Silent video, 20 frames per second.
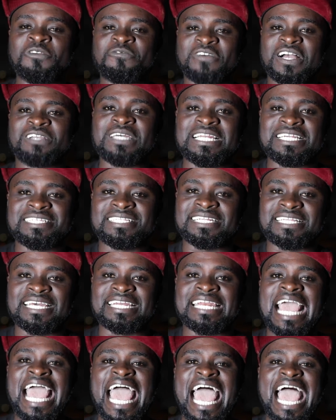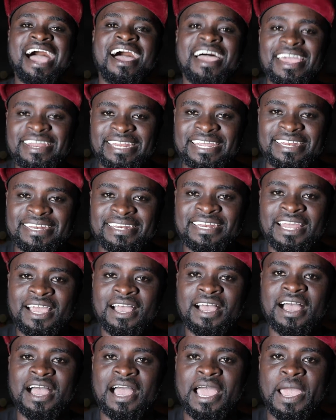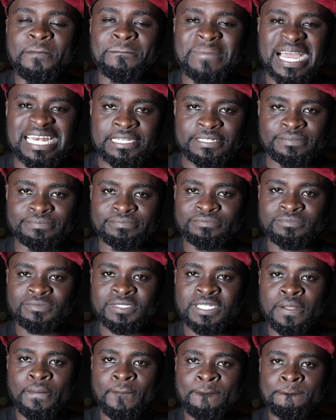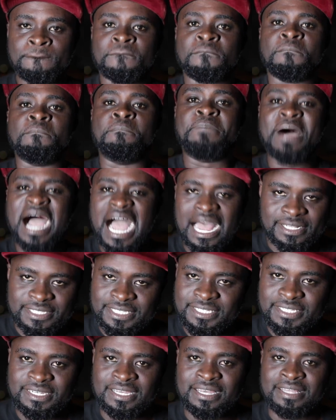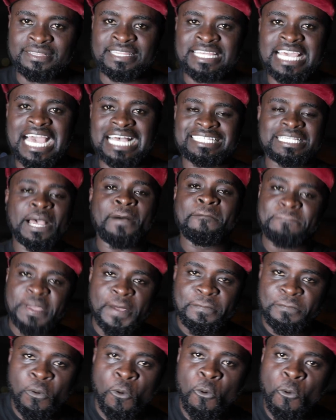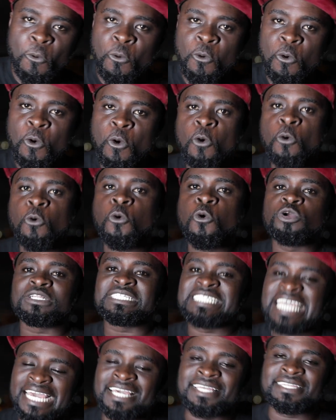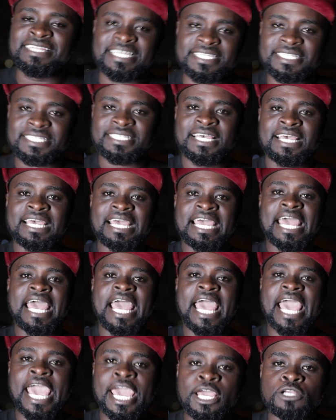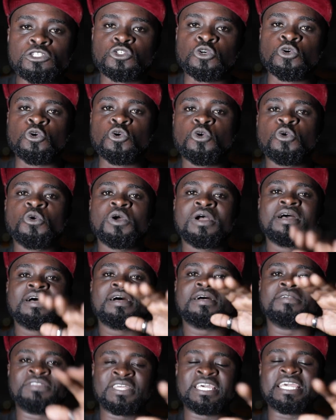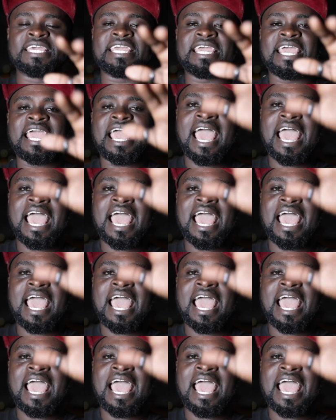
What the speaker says: you've actually started earning money. But there are some people who take this into the